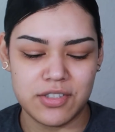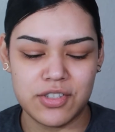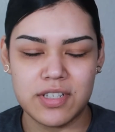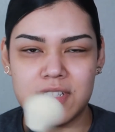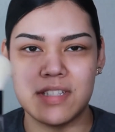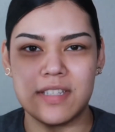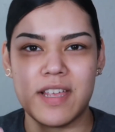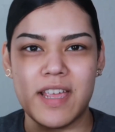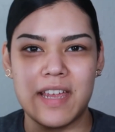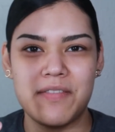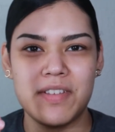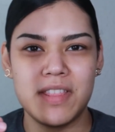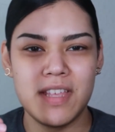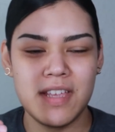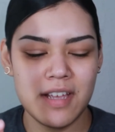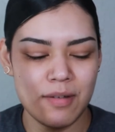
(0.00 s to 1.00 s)
Just
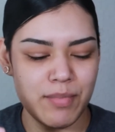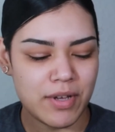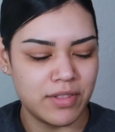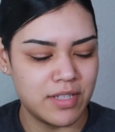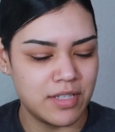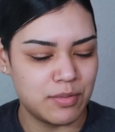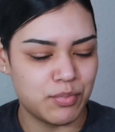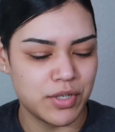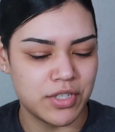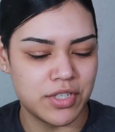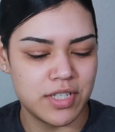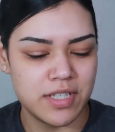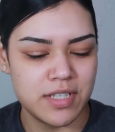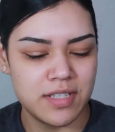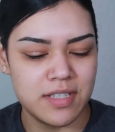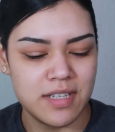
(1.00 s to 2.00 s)
everything about these
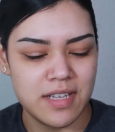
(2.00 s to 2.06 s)
brushes,